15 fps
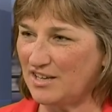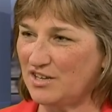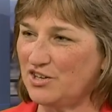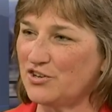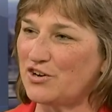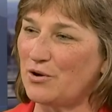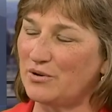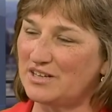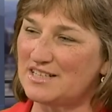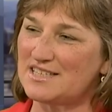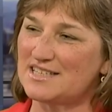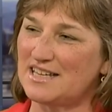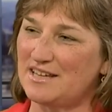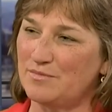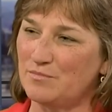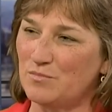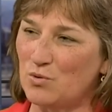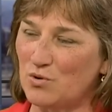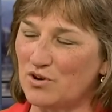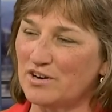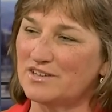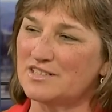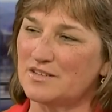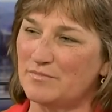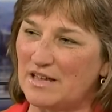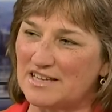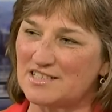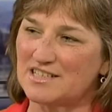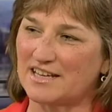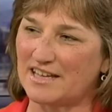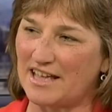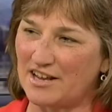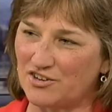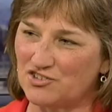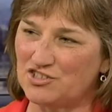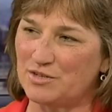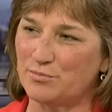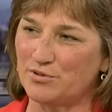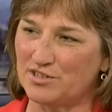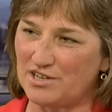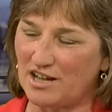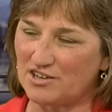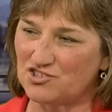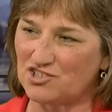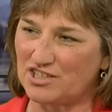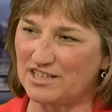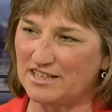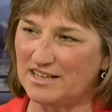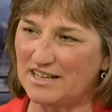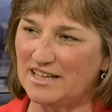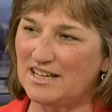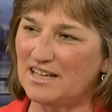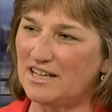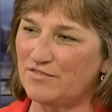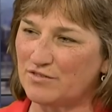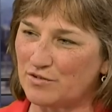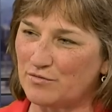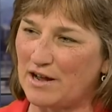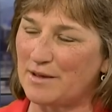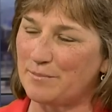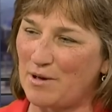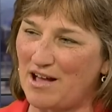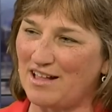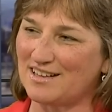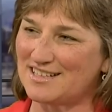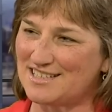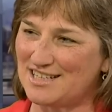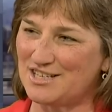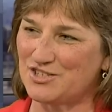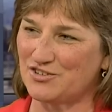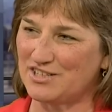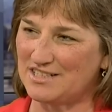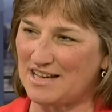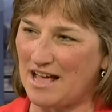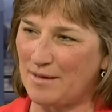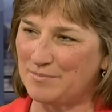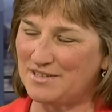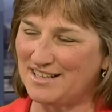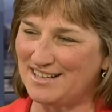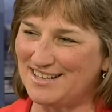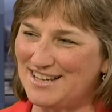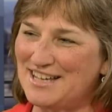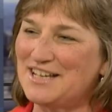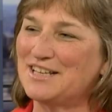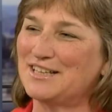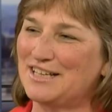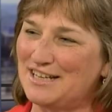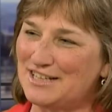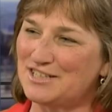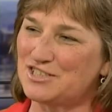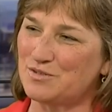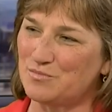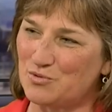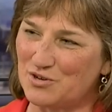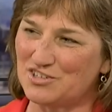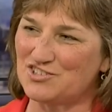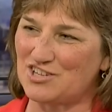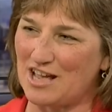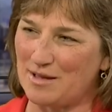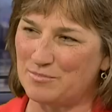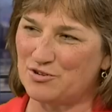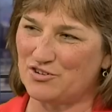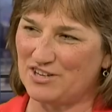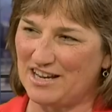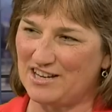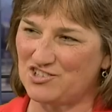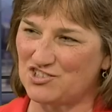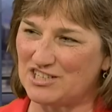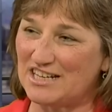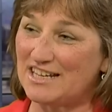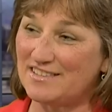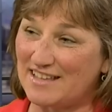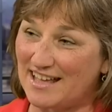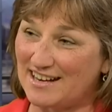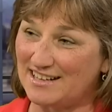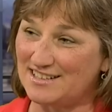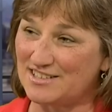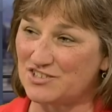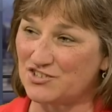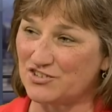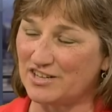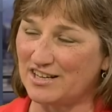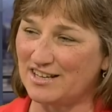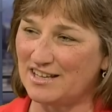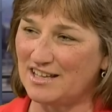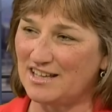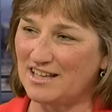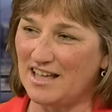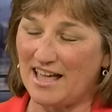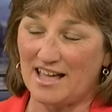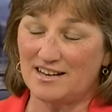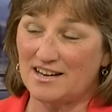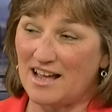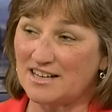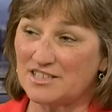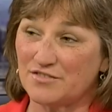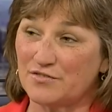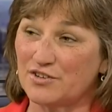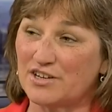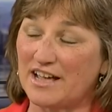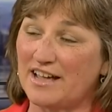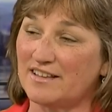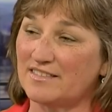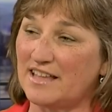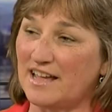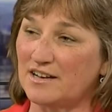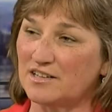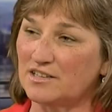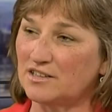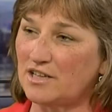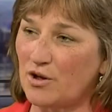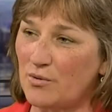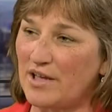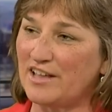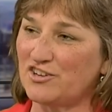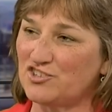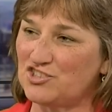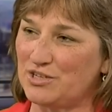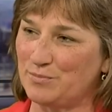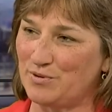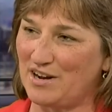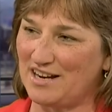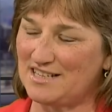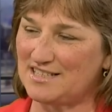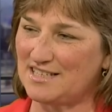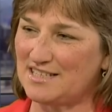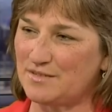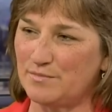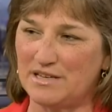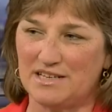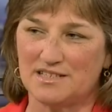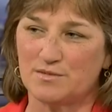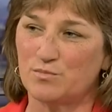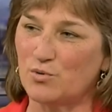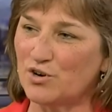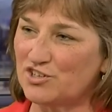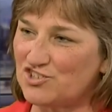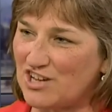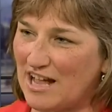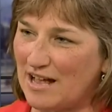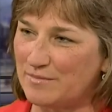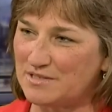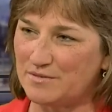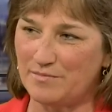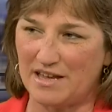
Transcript: you're going to see more domestic energy production if the right policies are adopted, leading to more job creation in that industry. And not to forget that low energy prices means more jobs in